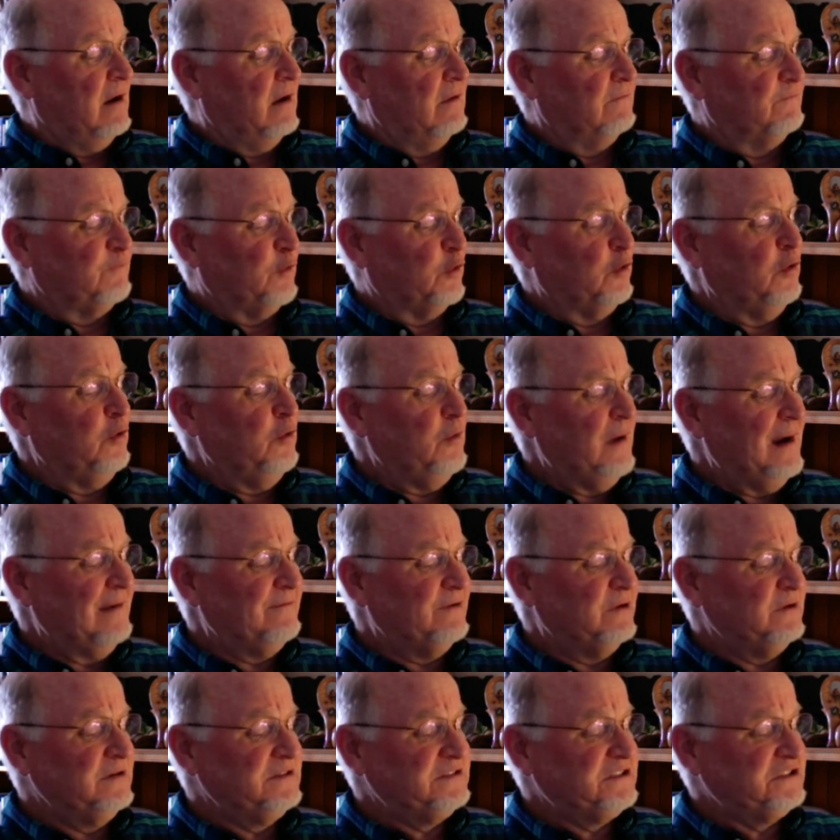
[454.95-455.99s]
For
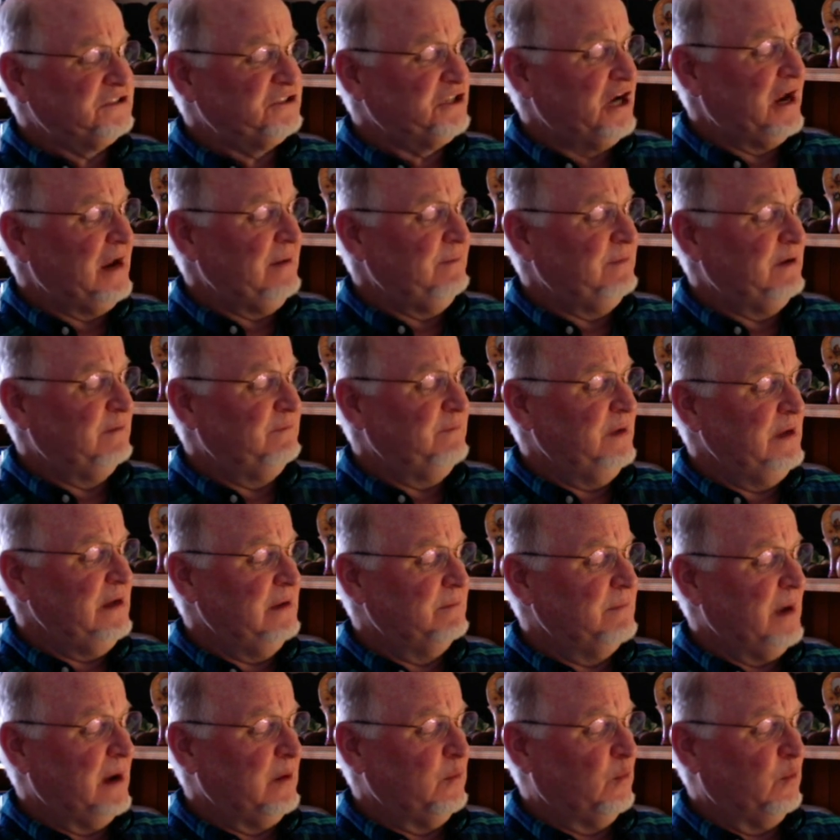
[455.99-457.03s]
whoever is ashamed of me and
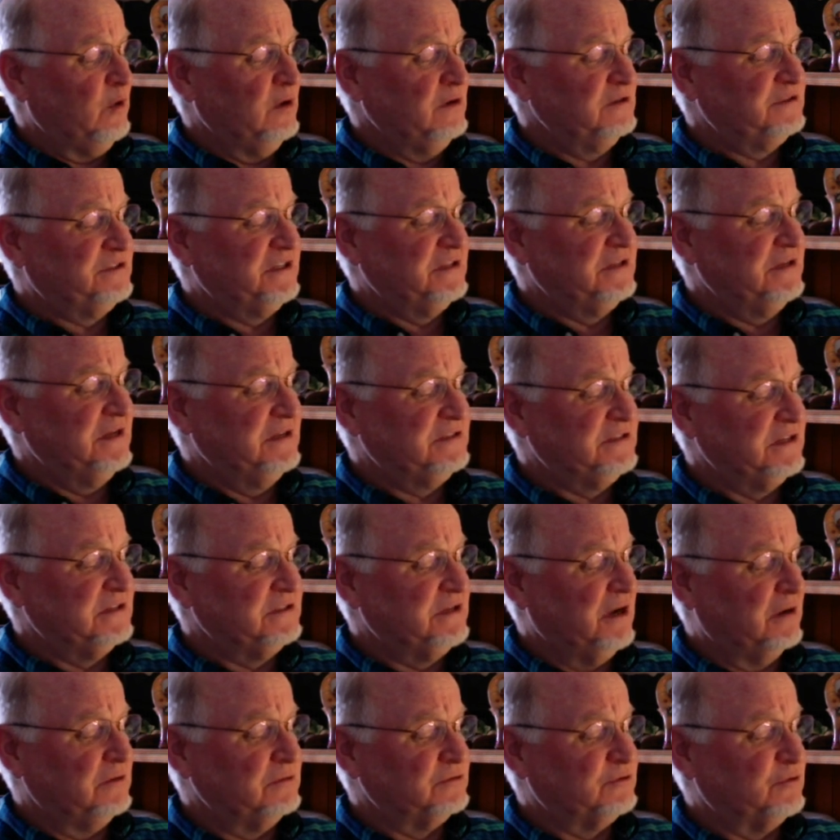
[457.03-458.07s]
my words in this
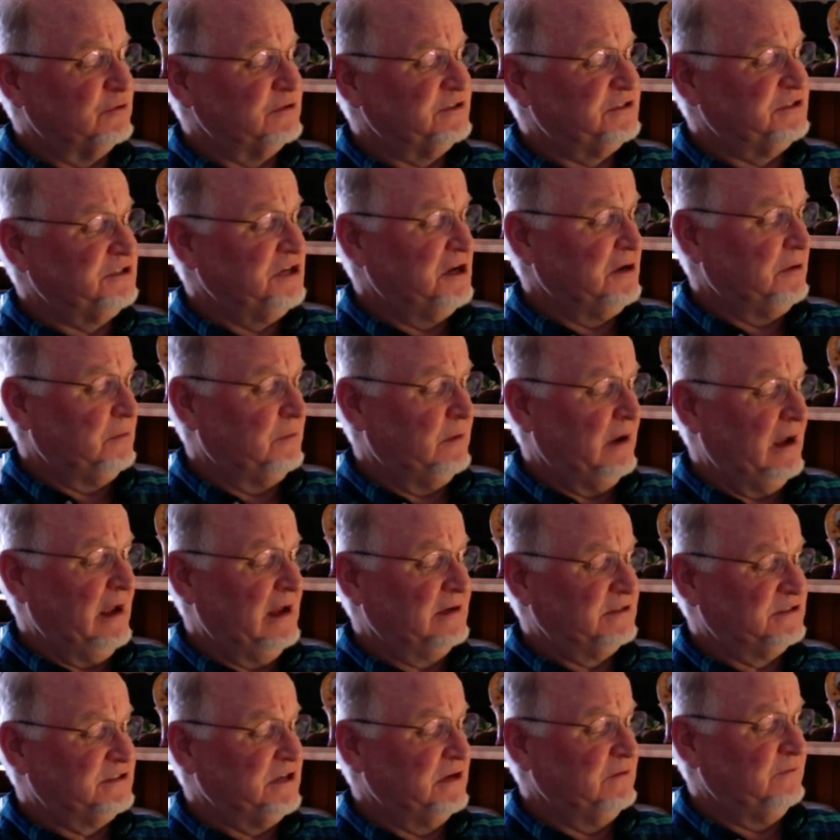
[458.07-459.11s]
adulterous
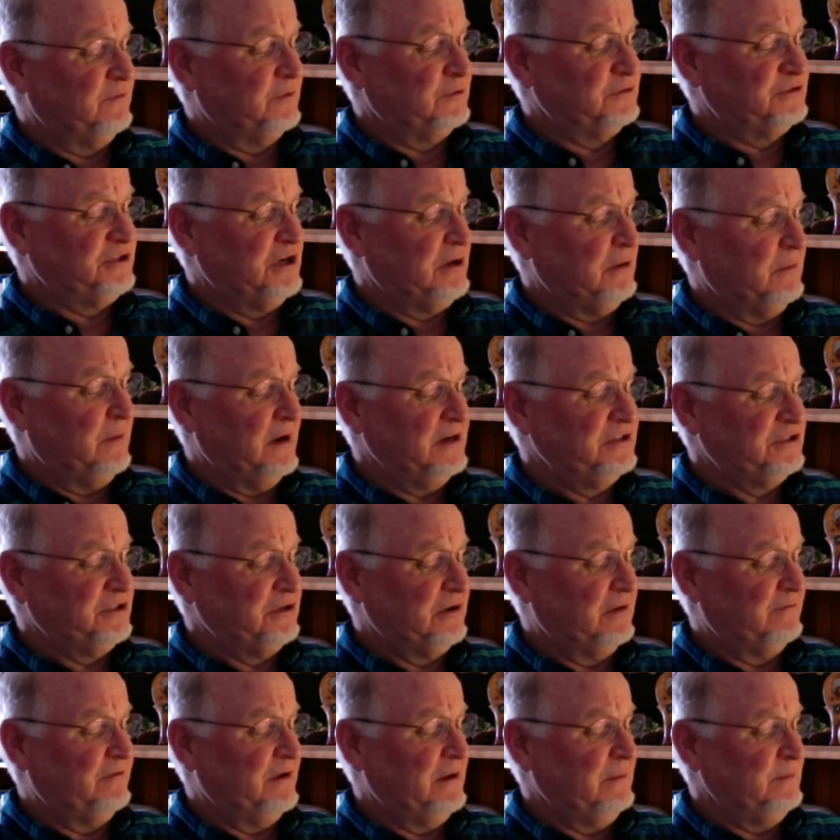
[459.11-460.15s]
and sinful generation,
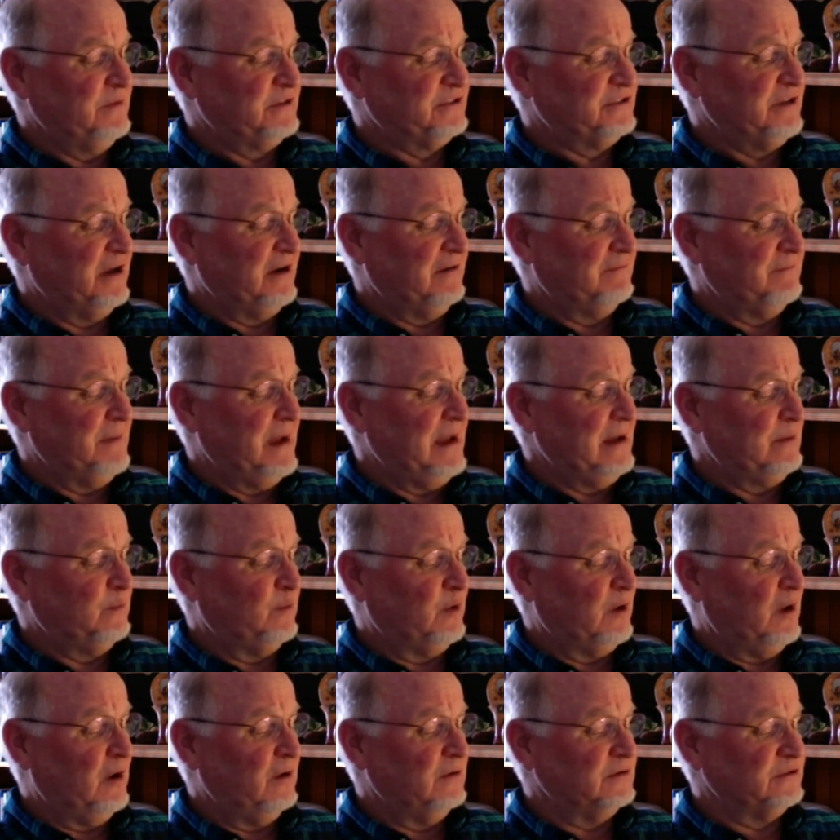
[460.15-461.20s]
of him the Son of Man
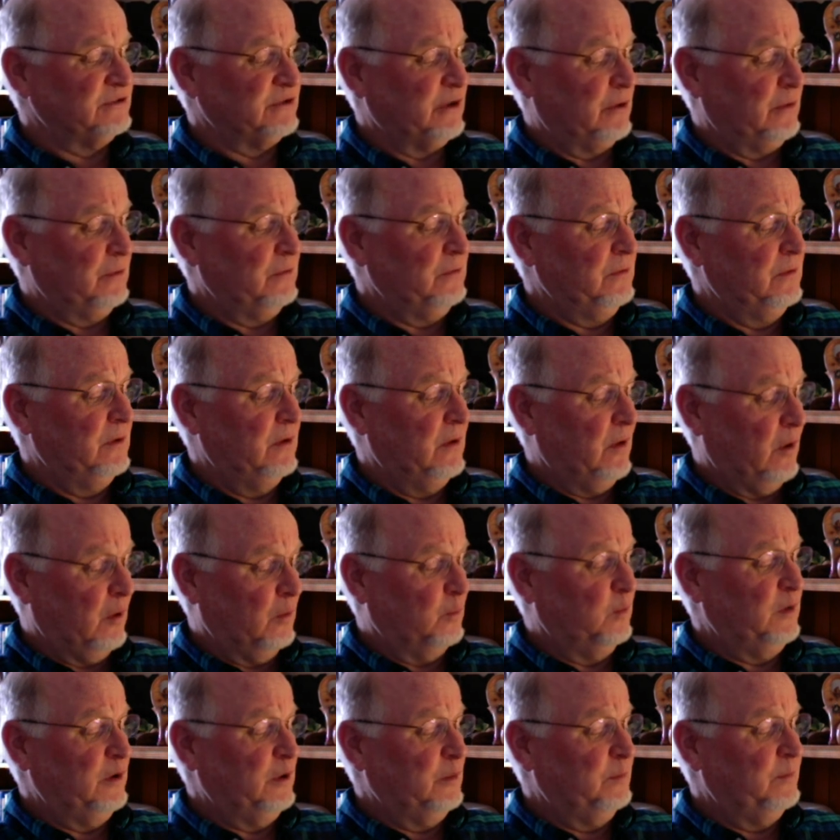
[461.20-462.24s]

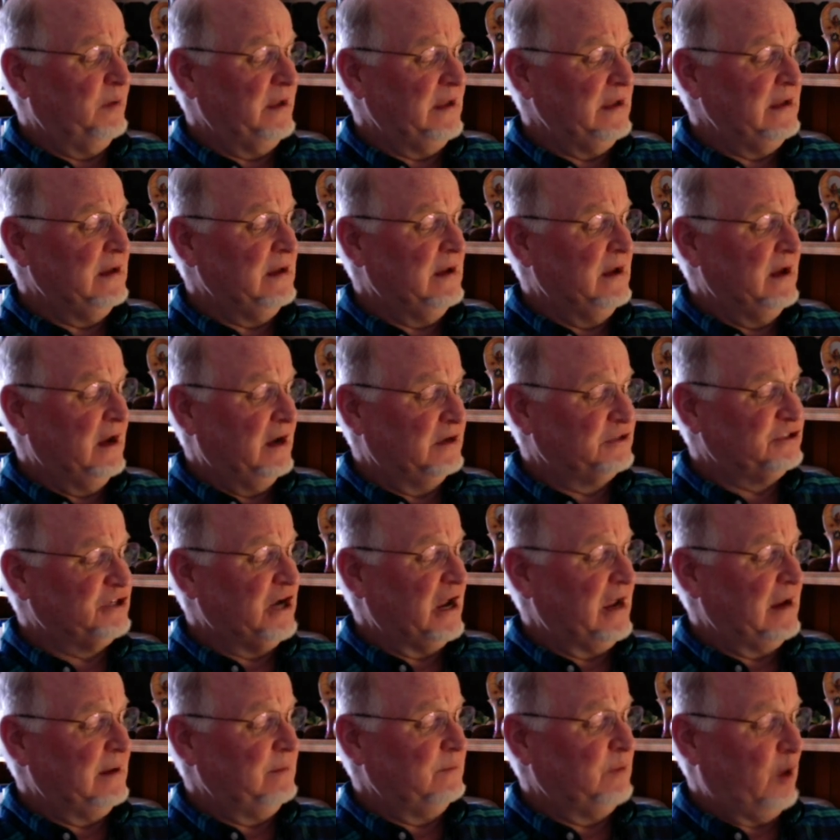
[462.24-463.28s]
will be
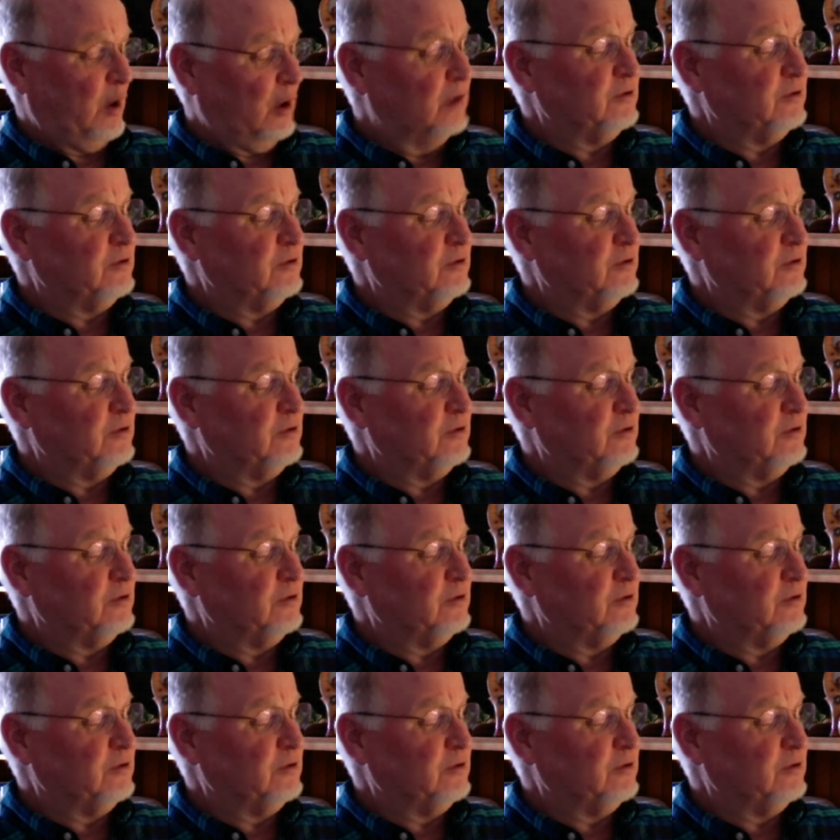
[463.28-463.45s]
ashamed